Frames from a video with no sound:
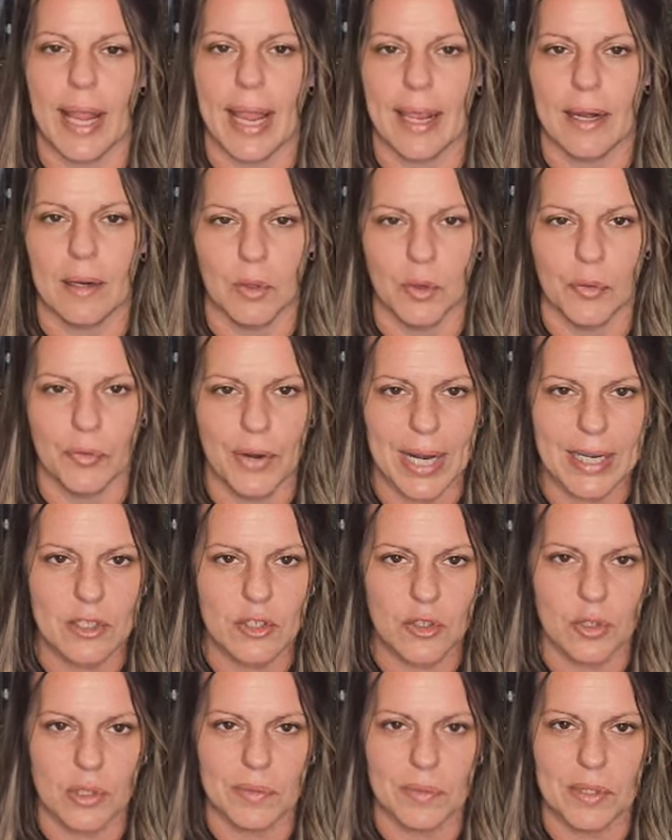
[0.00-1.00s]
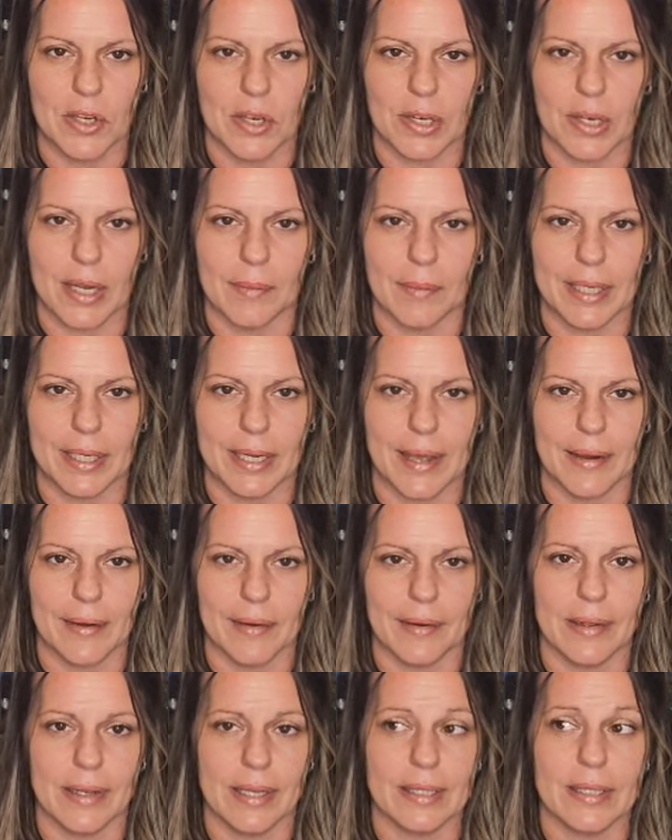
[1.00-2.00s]
animal rights groups start coming down
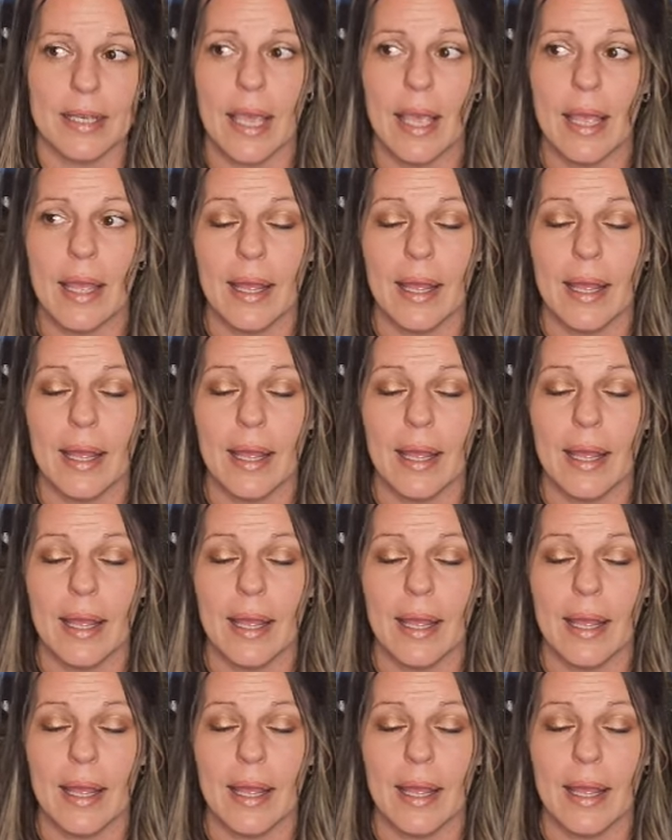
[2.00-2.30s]
on us.